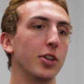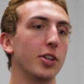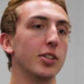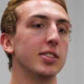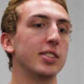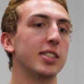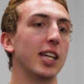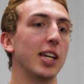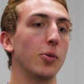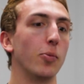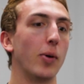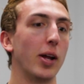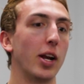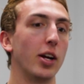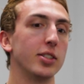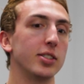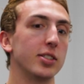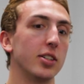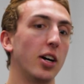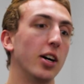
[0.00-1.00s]
You can see when
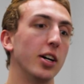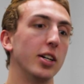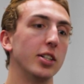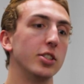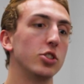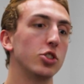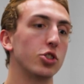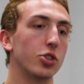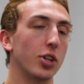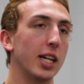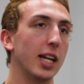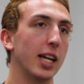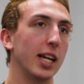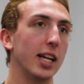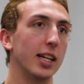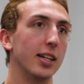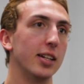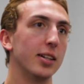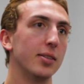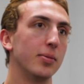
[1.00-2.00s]
I started
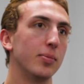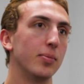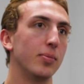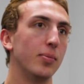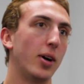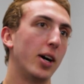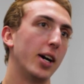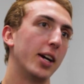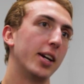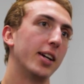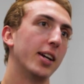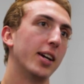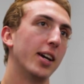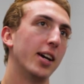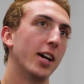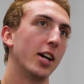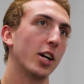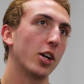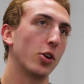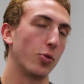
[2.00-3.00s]
treating my
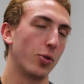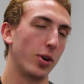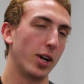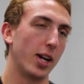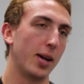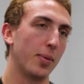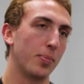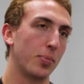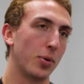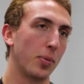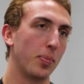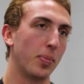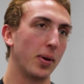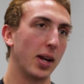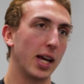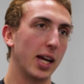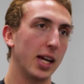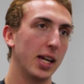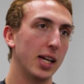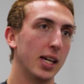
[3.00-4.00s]
career
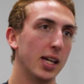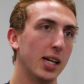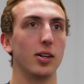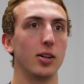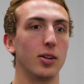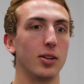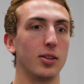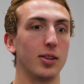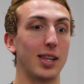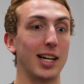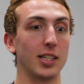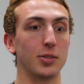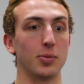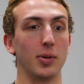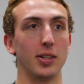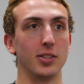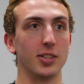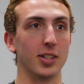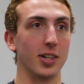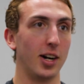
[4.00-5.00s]
properly, that's
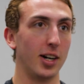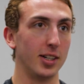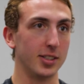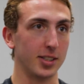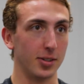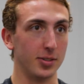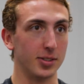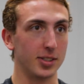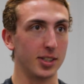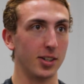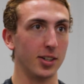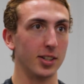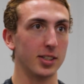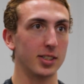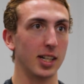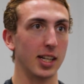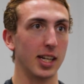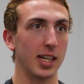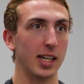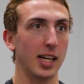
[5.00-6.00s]
when I took iZone
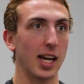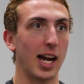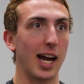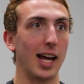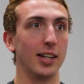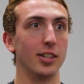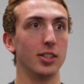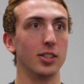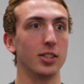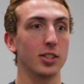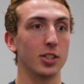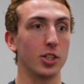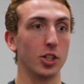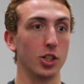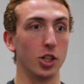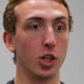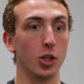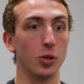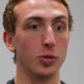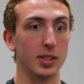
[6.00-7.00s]
seriously and
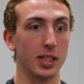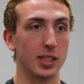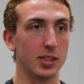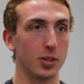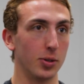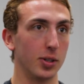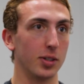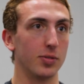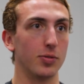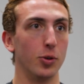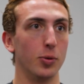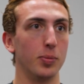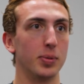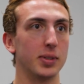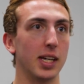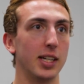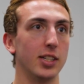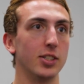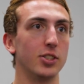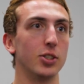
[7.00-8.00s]
could use it to its full
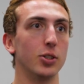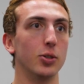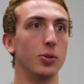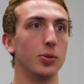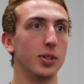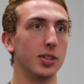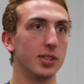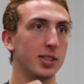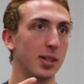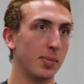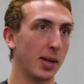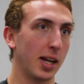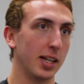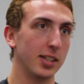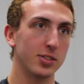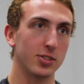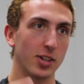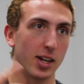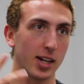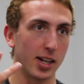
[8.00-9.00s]
potential, the
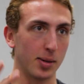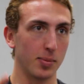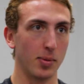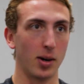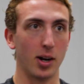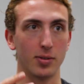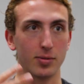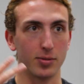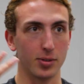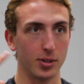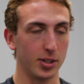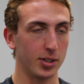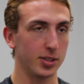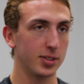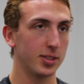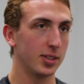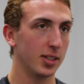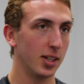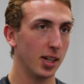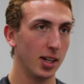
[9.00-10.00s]
simulator training,
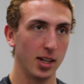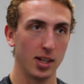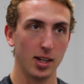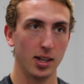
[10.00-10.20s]
mindfulness,